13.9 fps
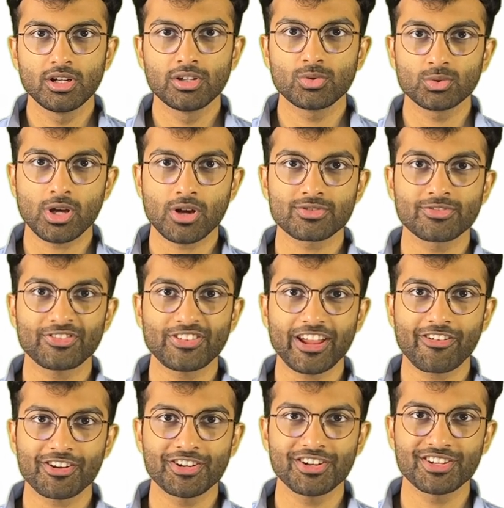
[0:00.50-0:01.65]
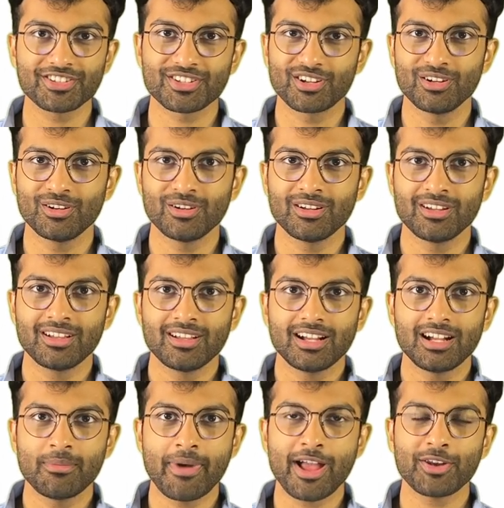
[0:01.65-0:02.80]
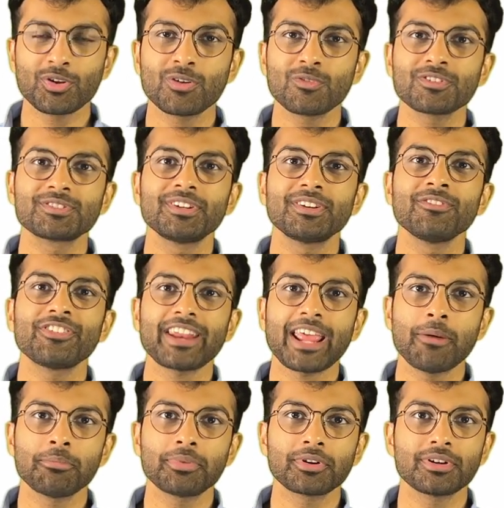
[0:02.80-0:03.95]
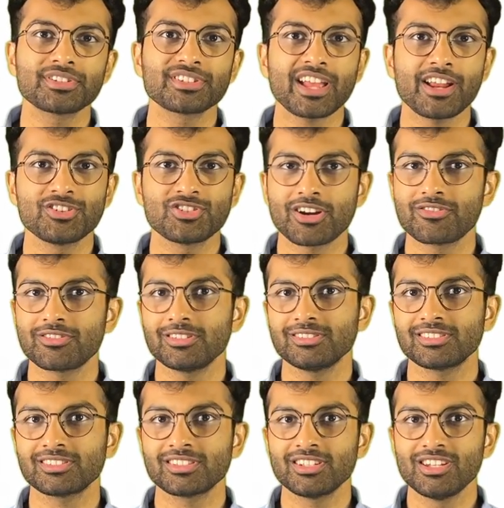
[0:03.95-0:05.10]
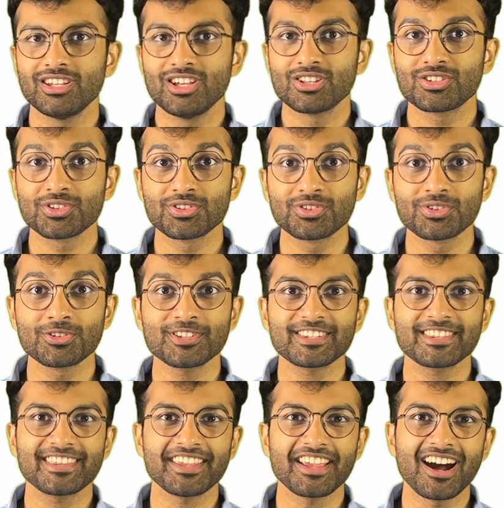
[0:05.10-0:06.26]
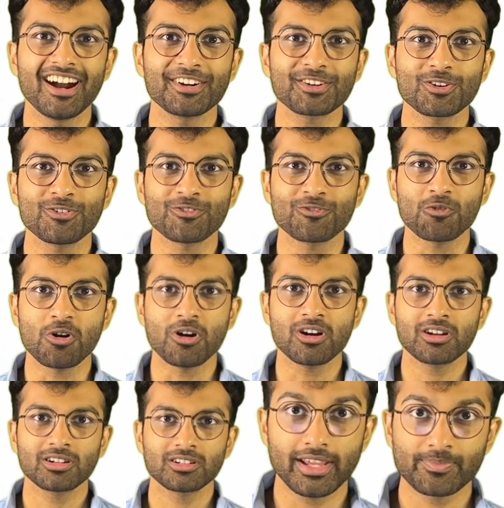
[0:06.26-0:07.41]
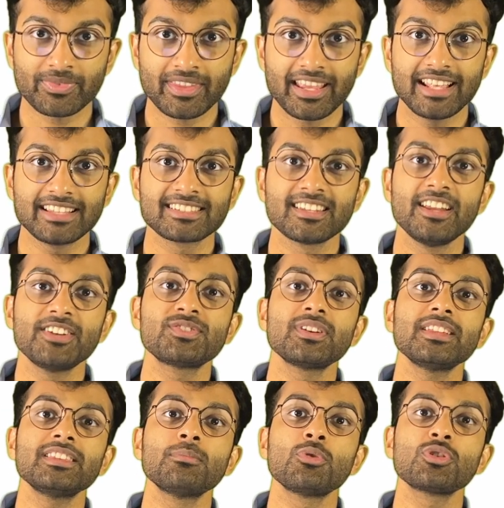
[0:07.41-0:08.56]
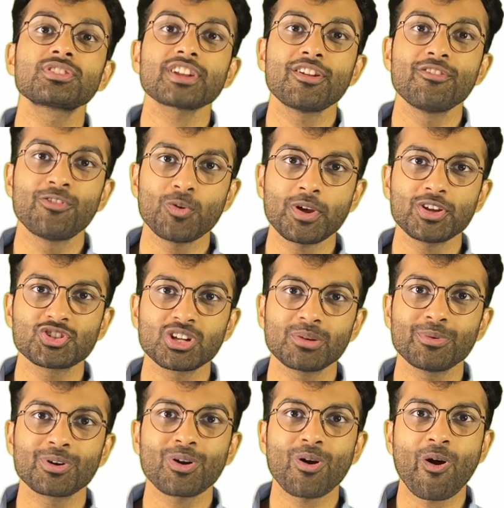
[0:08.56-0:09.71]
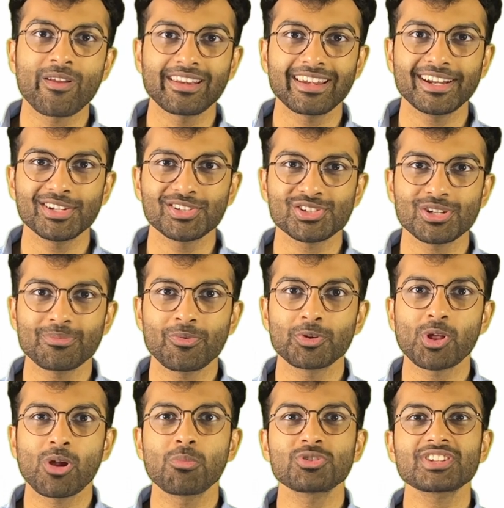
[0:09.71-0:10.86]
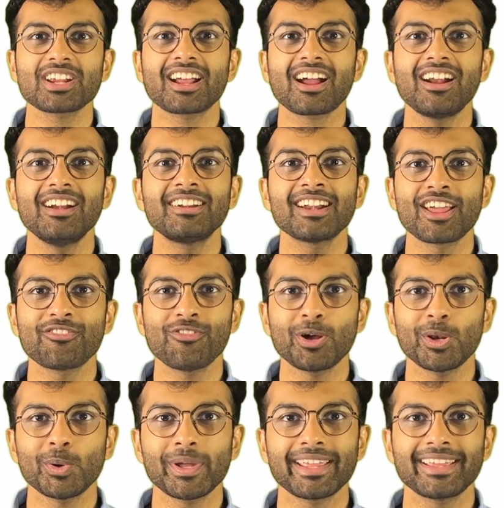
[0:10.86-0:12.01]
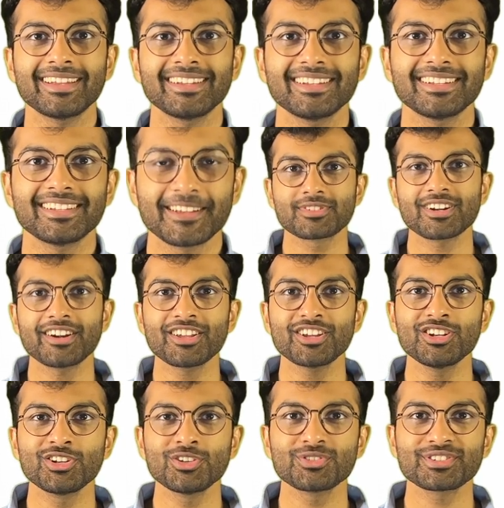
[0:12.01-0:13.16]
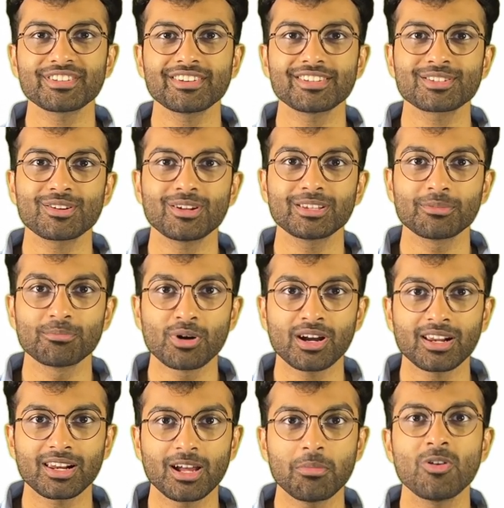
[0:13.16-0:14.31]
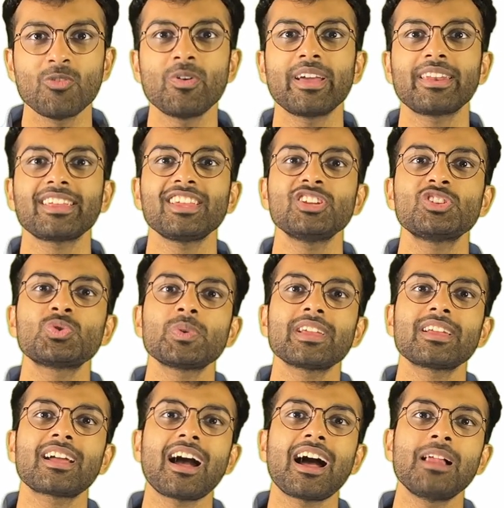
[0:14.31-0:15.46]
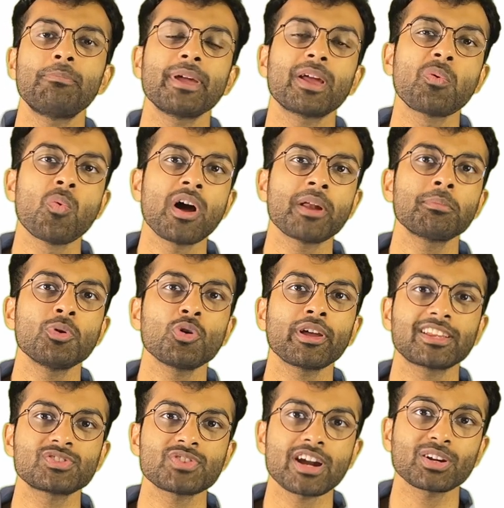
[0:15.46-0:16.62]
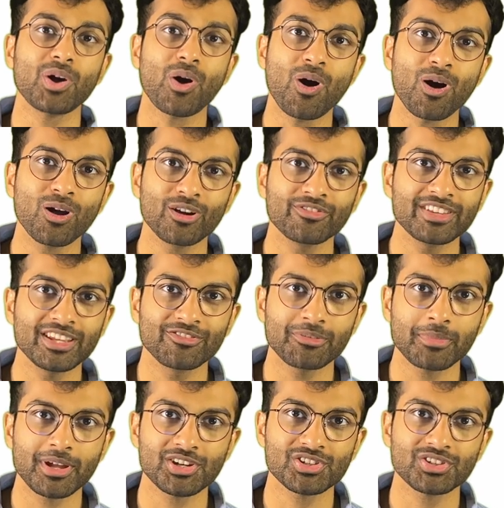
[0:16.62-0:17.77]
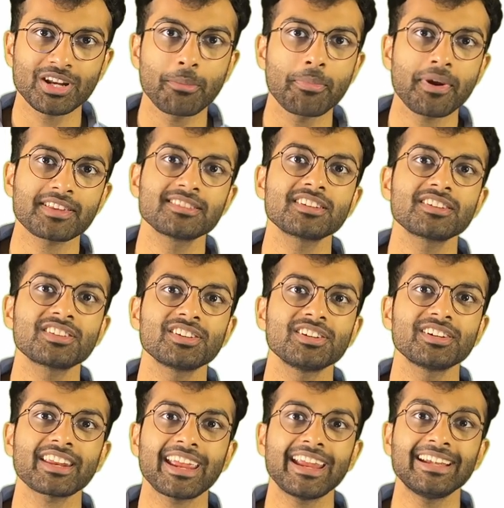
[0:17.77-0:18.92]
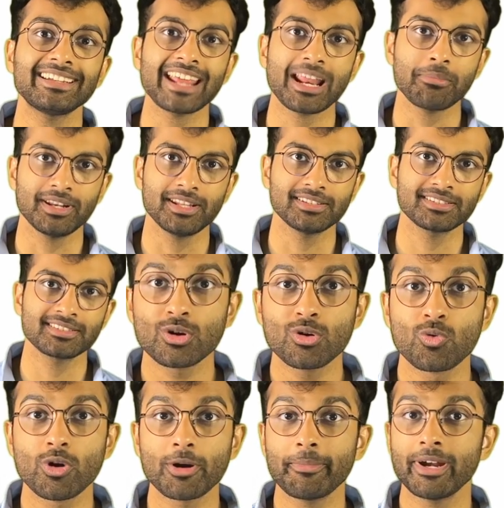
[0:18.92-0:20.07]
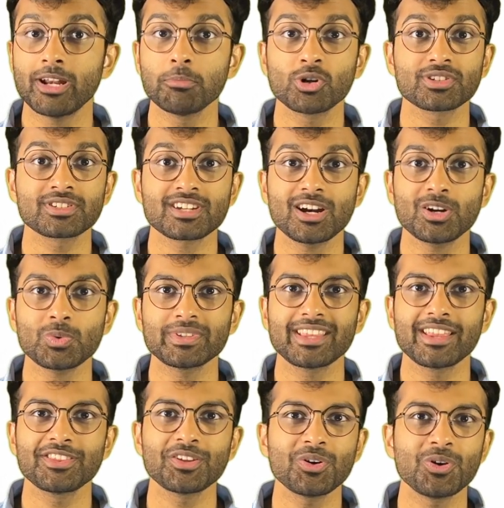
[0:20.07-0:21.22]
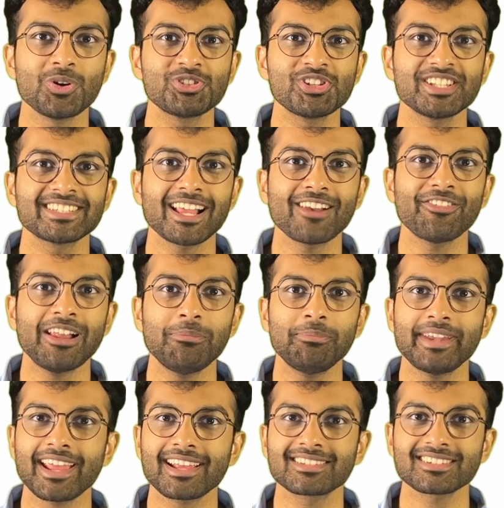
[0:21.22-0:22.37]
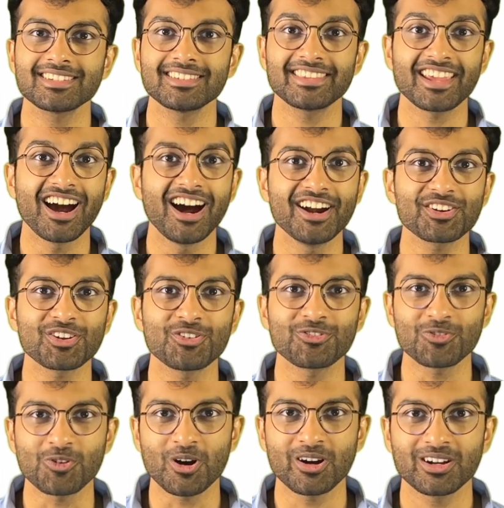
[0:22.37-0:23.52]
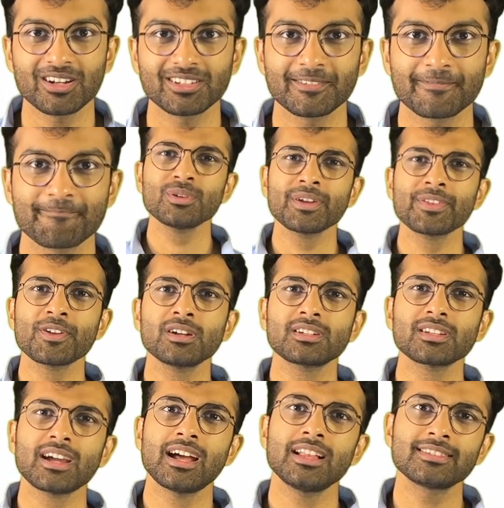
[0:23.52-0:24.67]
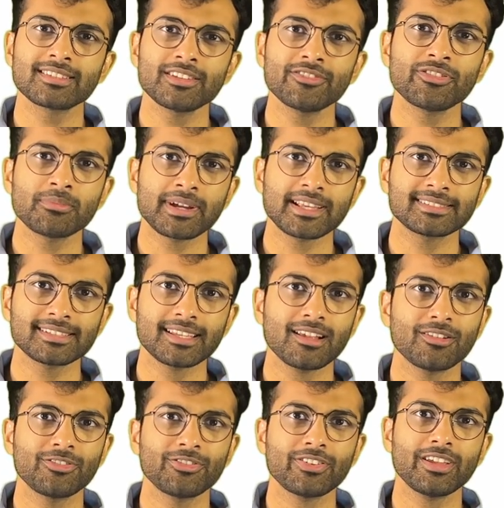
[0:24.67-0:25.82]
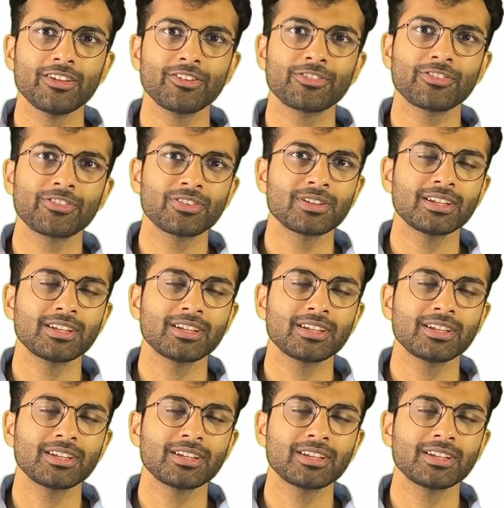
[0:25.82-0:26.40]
2,500 years ago, a manual was written for emperors and generals, Sun Tzu's The Art of War. Today, it's literally the most influential book on leadership with almost a cult-like following. I'm starting a new series called The Book Club, where each week I'll pick one book and extract all of the information and present it here in 10 minutes. So, what better book to start with than the OG self-help text, The Art of War? So I thought I'll see for myself if